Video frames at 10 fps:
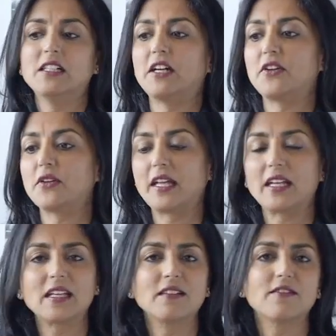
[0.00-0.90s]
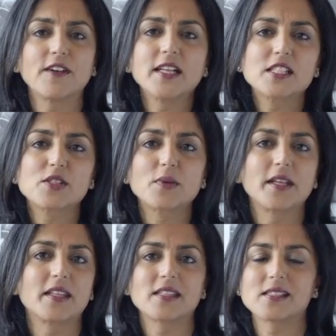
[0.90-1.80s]
Are you getting in fights
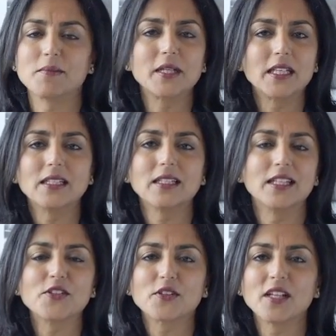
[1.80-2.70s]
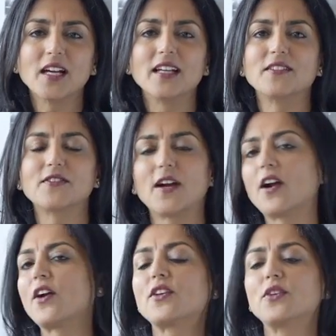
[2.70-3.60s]
with somebody in your life?
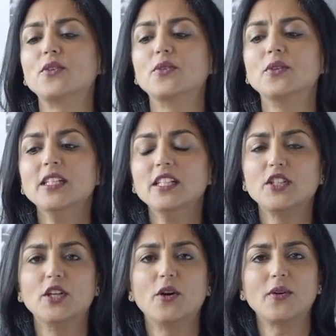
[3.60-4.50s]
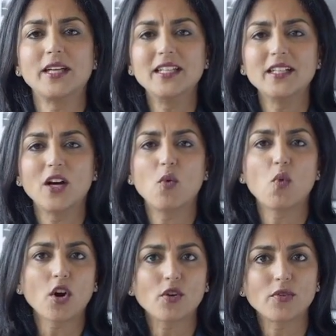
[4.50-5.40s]
Are you, in a
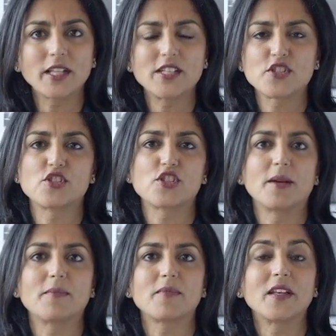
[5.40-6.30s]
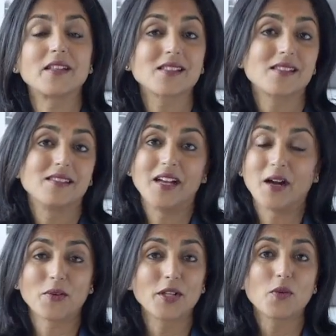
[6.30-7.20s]
work relationship that's
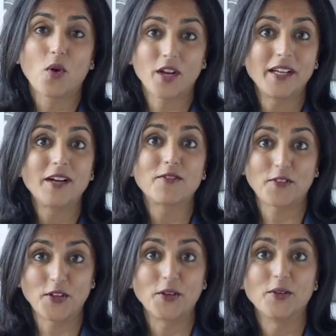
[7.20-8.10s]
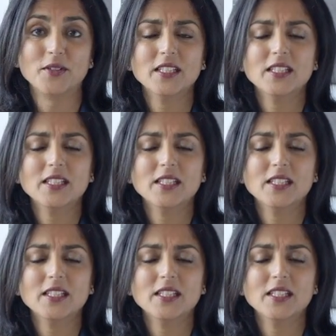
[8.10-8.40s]
not really working out for you?